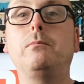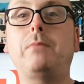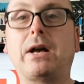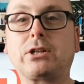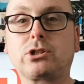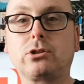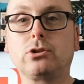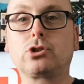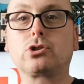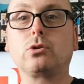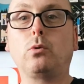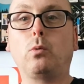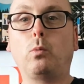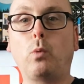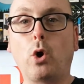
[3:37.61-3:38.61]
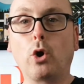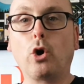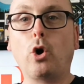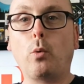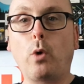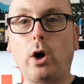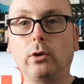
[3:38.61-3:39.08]
Masters
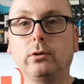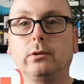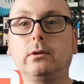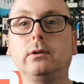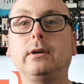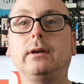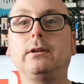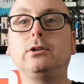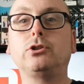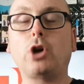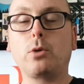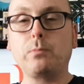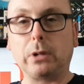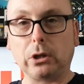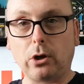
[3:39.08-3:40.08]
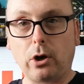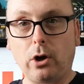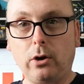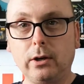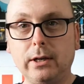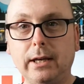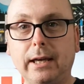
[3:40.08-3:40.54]
101 down
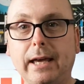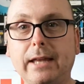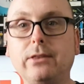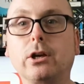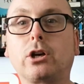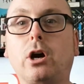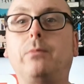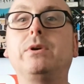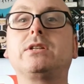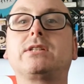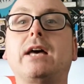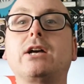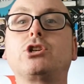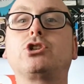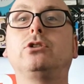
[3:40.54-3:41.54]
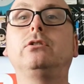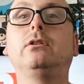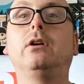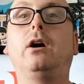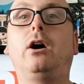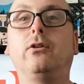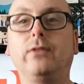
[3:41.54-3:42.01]
below in the comment
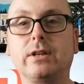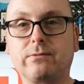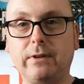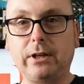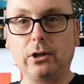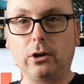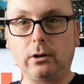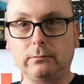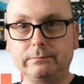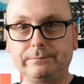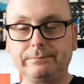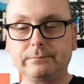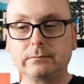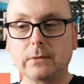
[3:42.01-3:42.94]
section on this video.